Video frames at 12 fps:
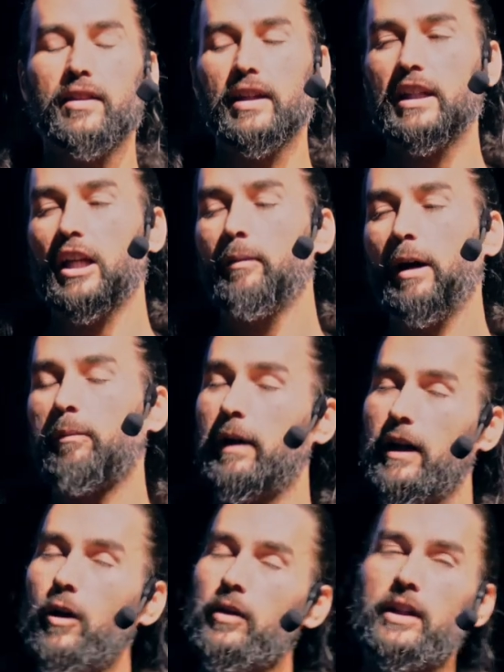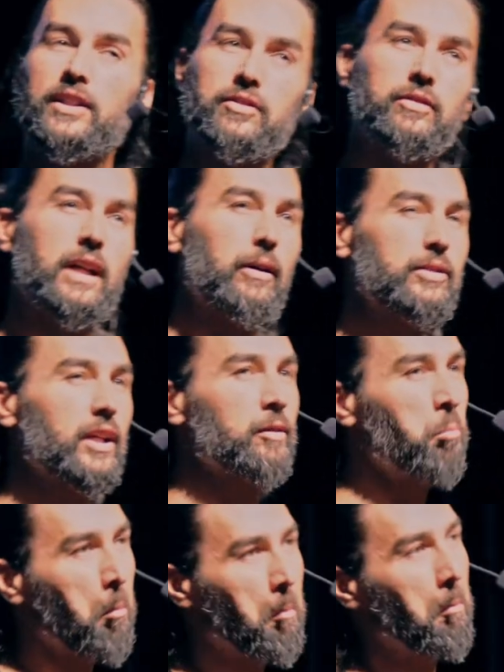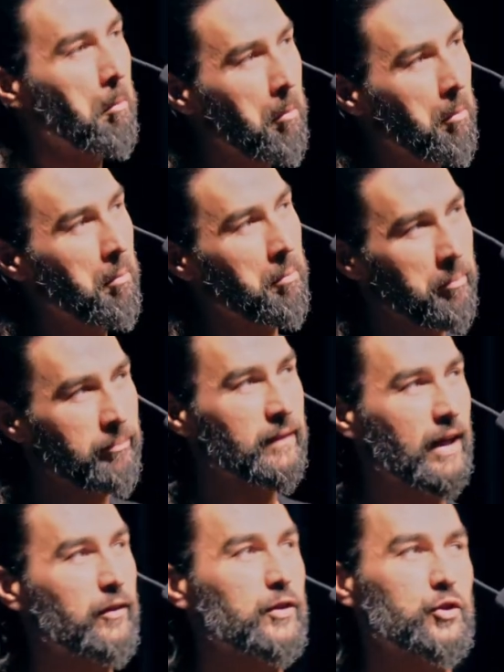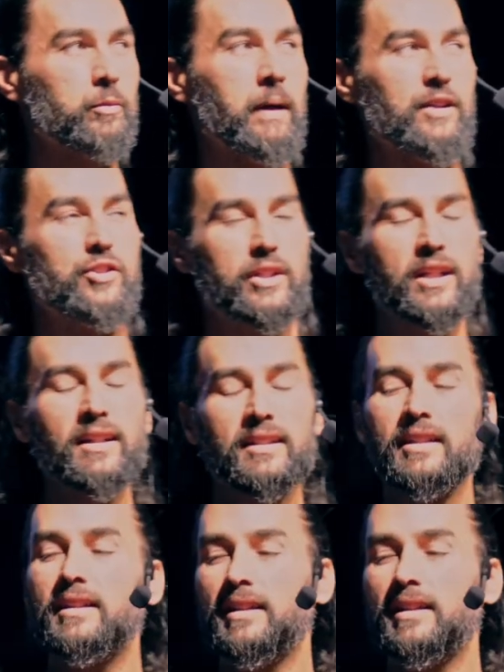thinking about my own history, I was like, now that you mention it.